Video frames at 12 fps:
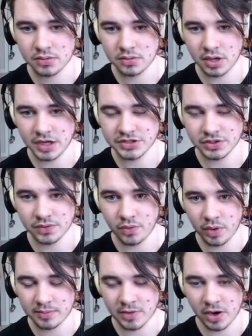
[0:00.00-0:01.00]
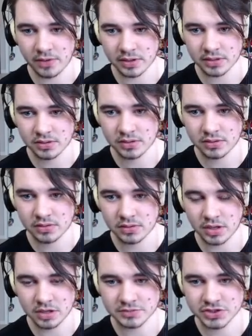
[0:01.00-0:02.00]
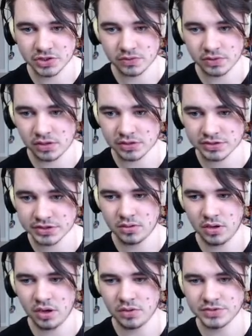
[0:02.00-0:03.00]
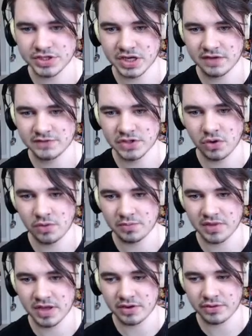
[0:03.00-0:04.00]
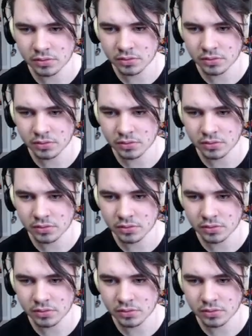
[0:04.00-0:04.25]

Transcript: I don't know where I'm going. I'm so lost. Oh, did I have to go up there?